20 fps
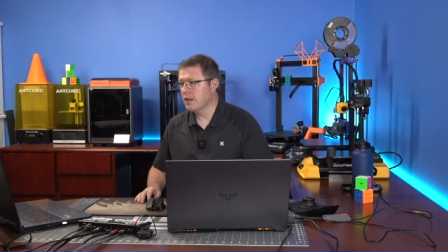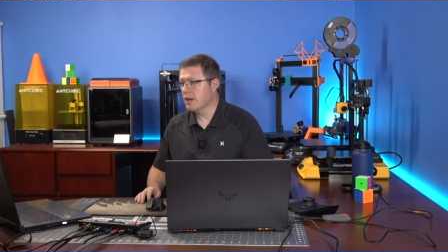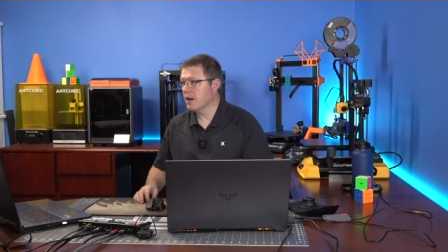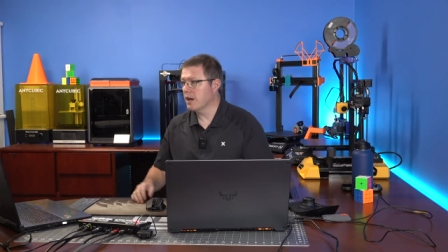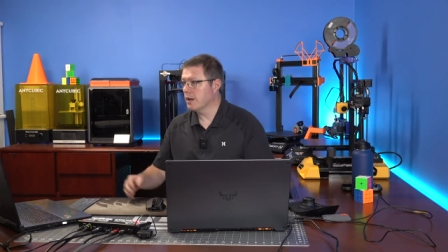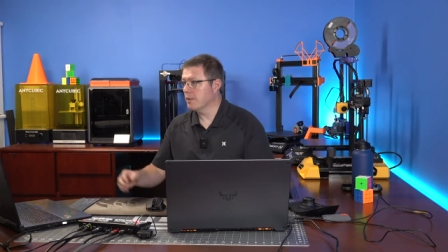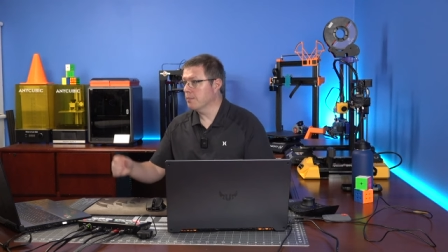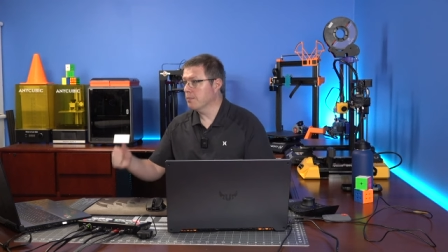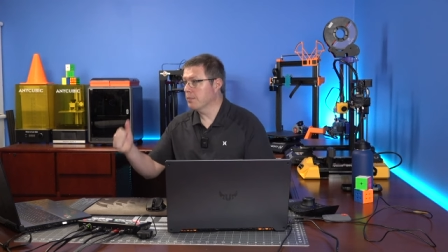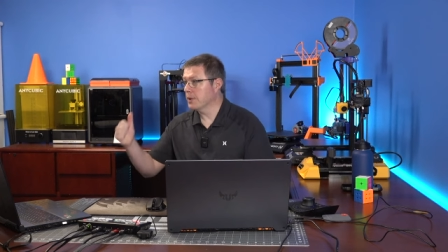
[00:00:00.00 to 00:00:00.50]

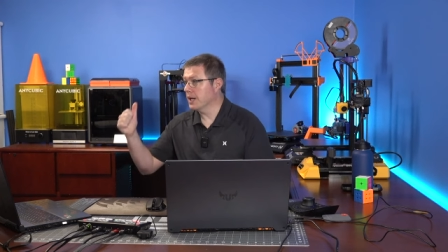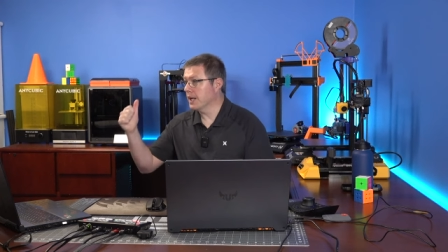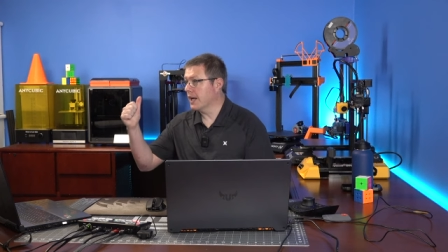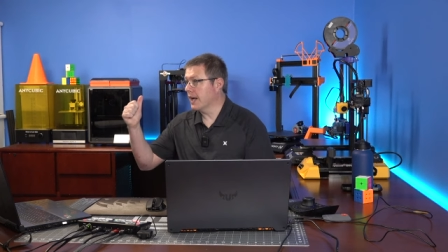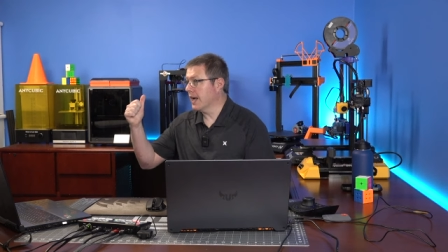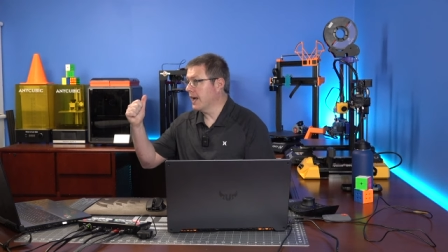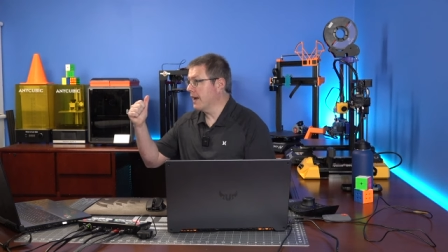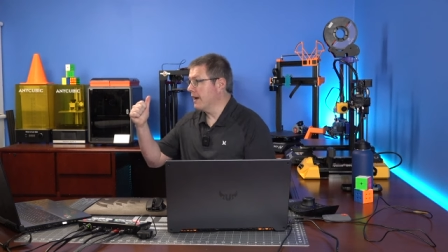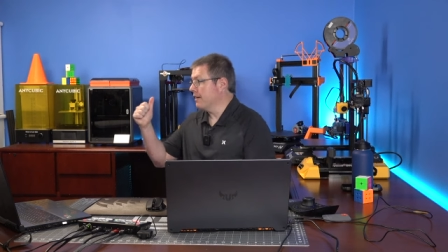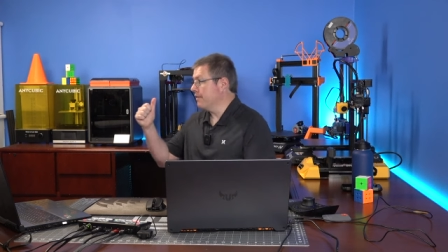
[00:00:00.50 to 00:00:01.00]
Um, but
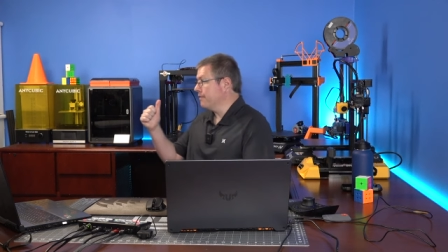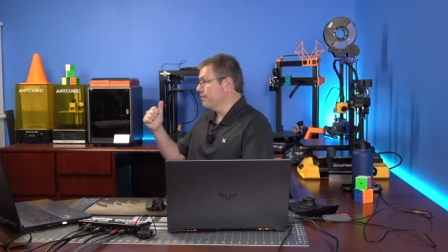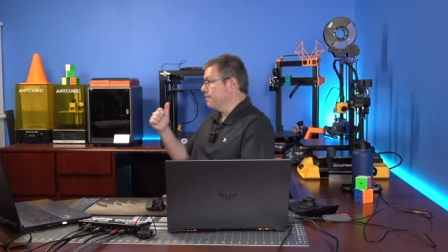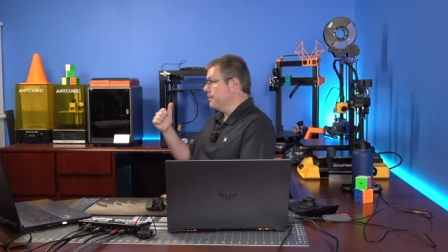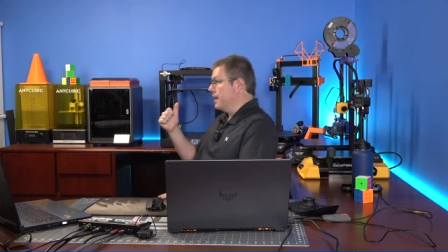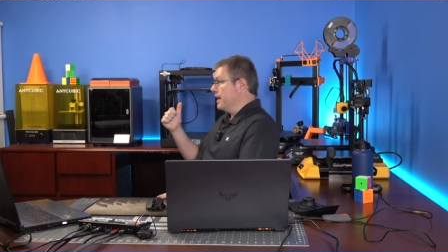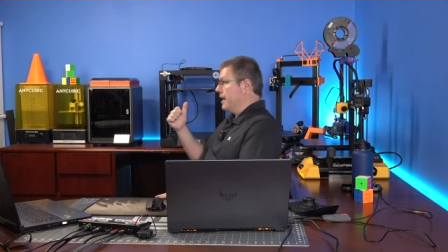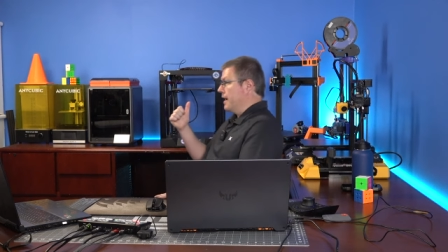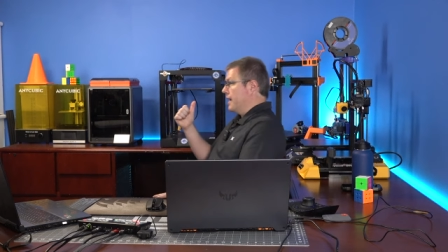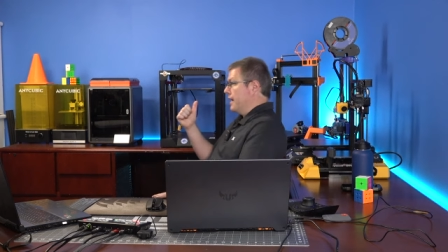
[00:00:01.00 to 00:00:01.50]
I have
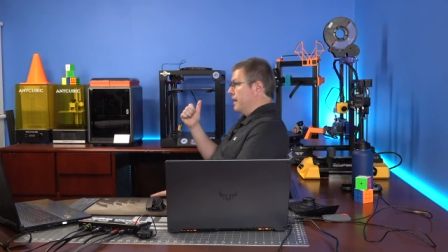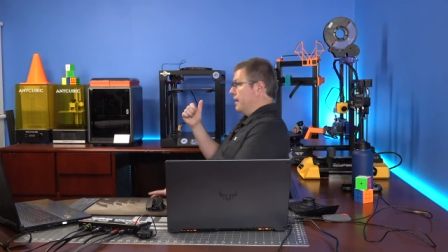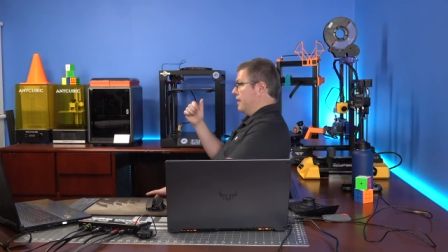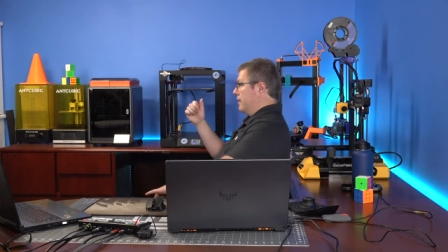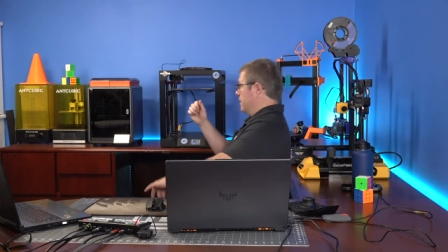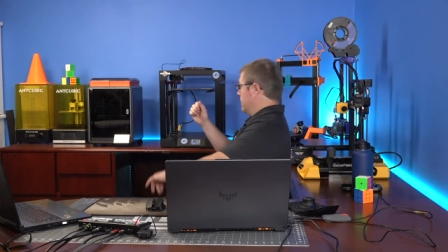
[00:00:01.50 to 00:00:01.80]
my